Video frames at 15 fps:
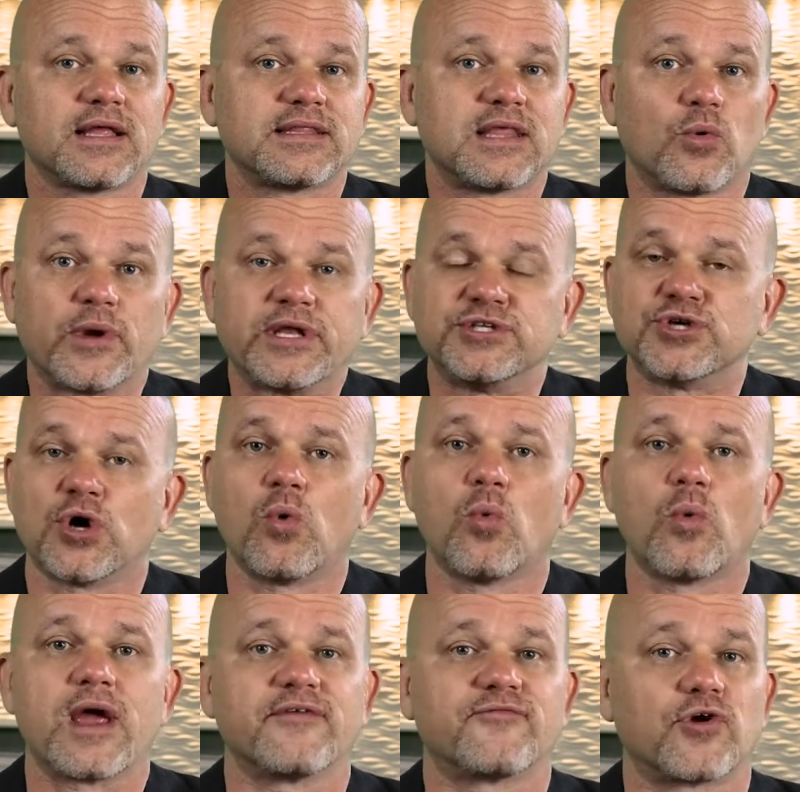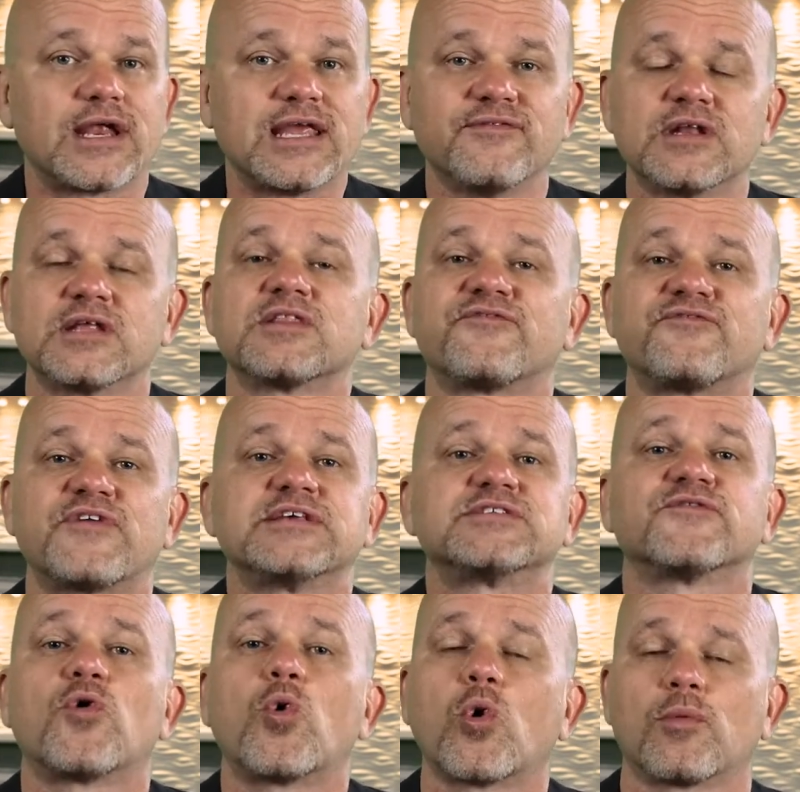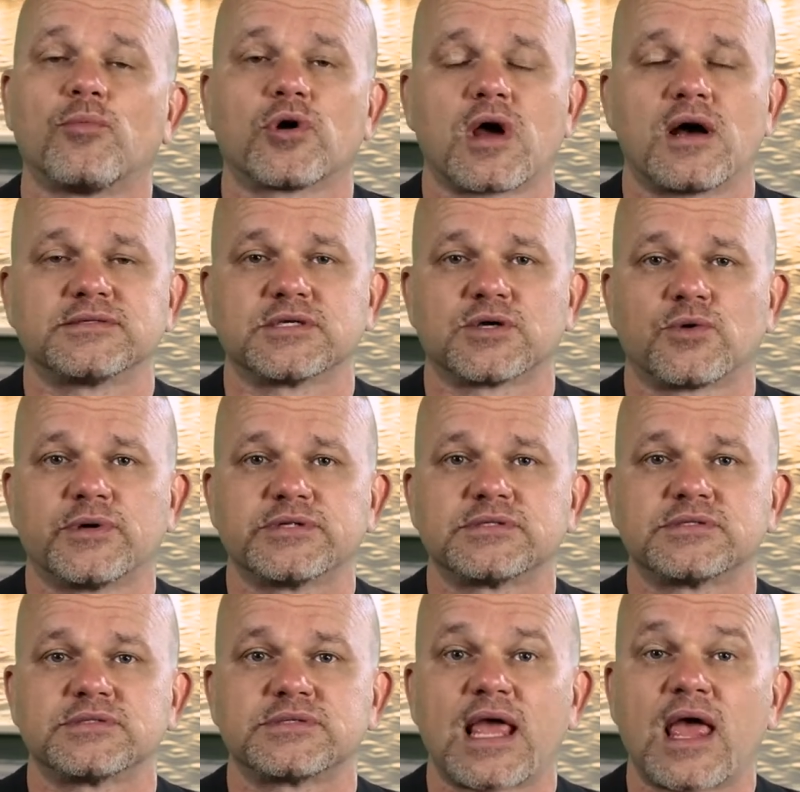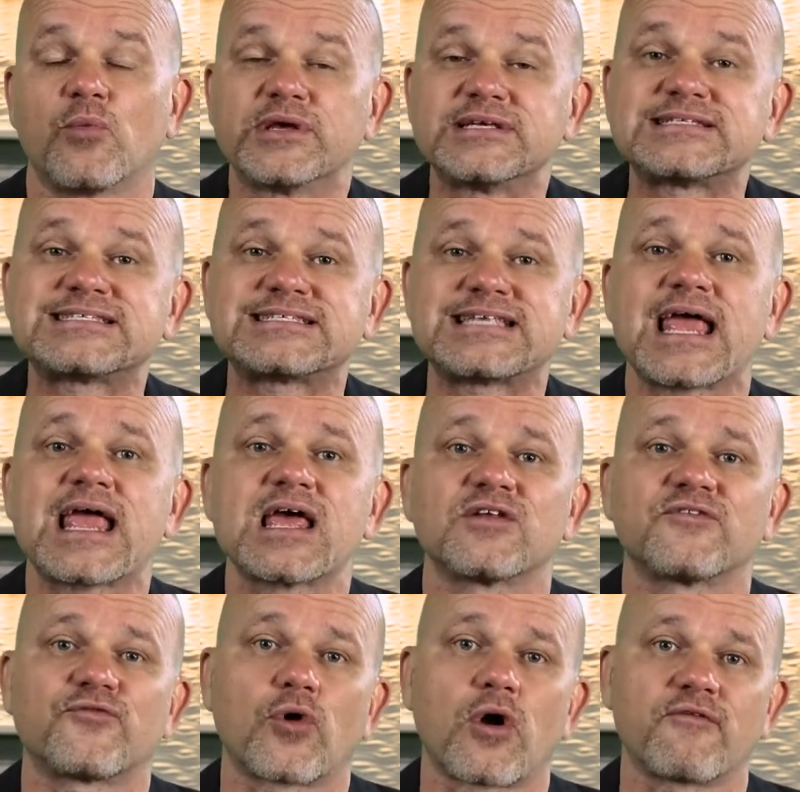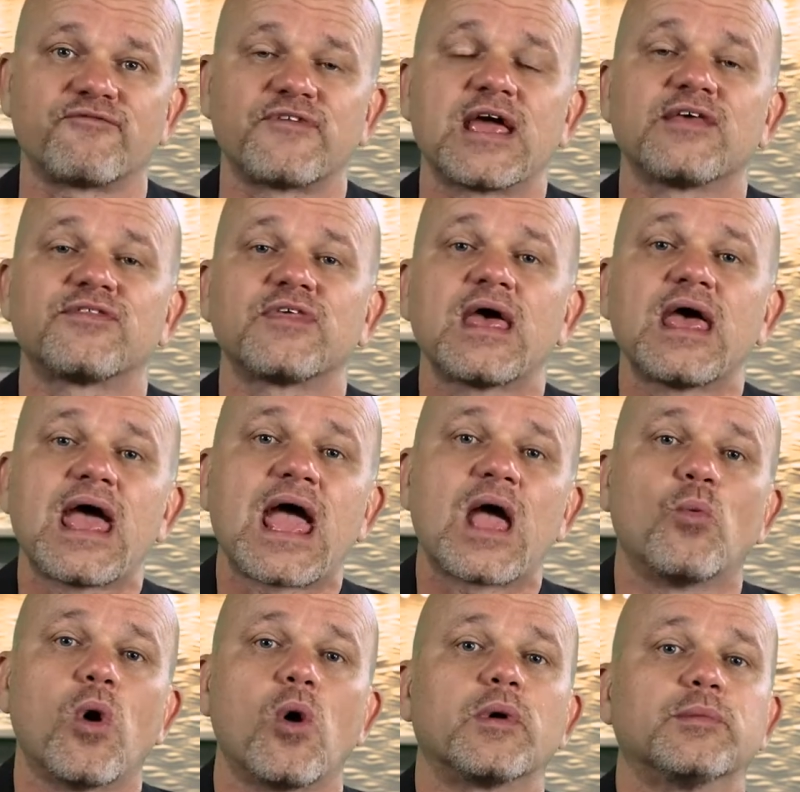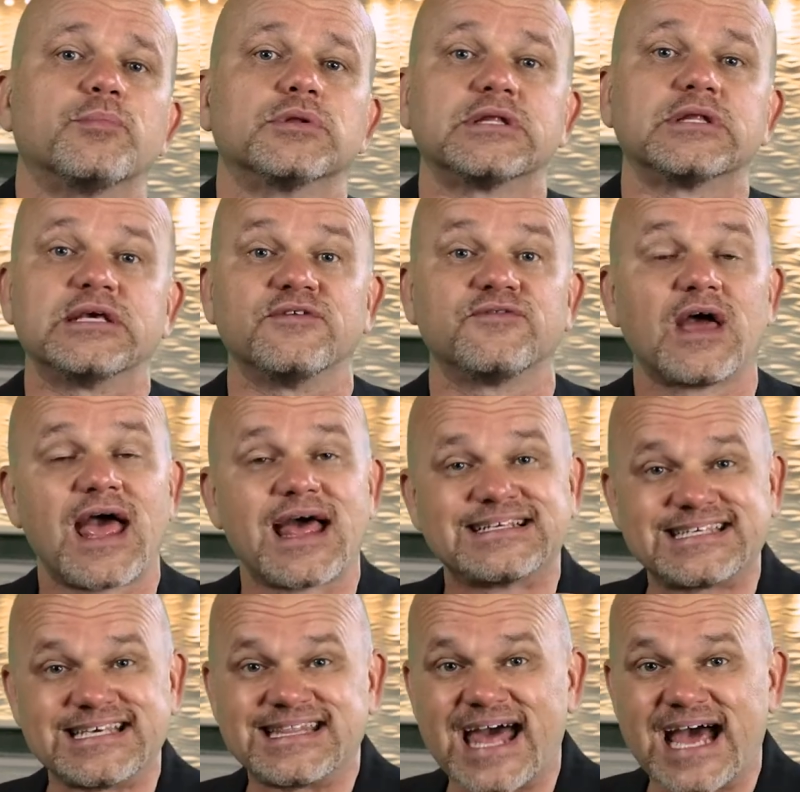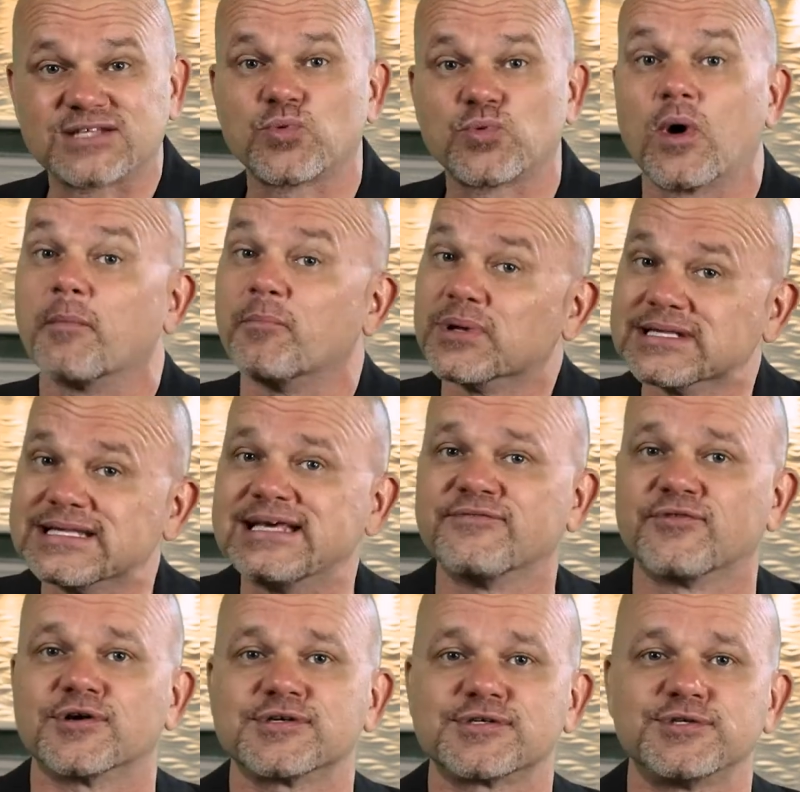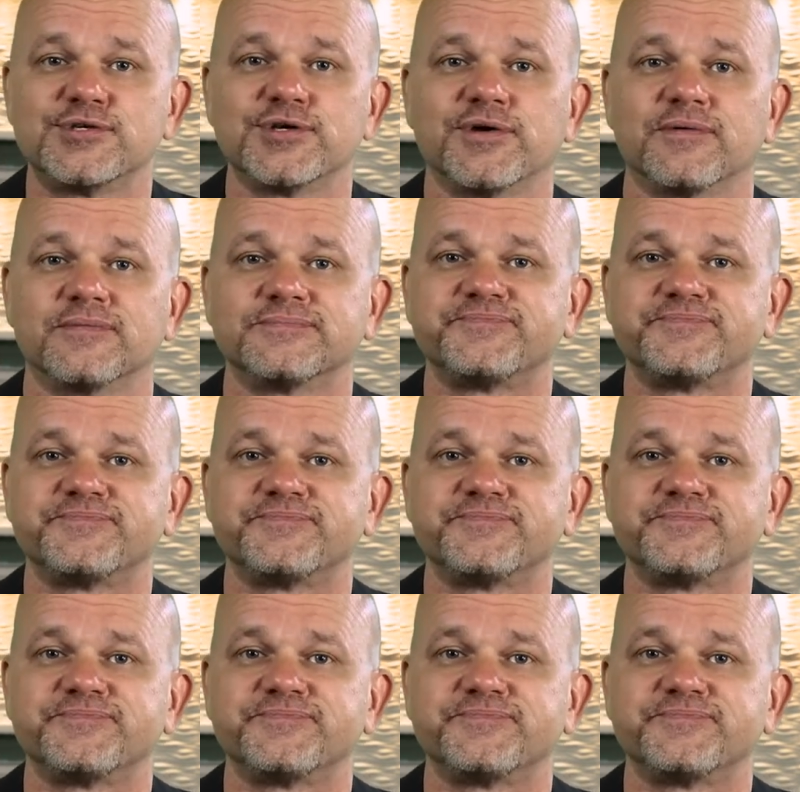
That we don't waver, even in the face of horrible consequences, and we stand for our faith and what we believe. See, that's what believers do.